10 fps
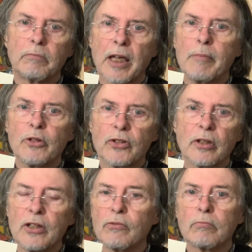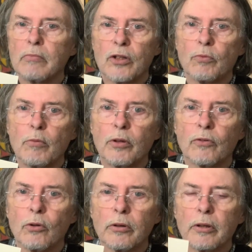chemist, as we would have
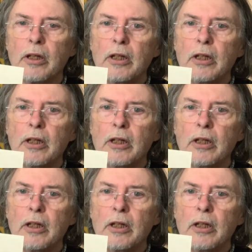called it.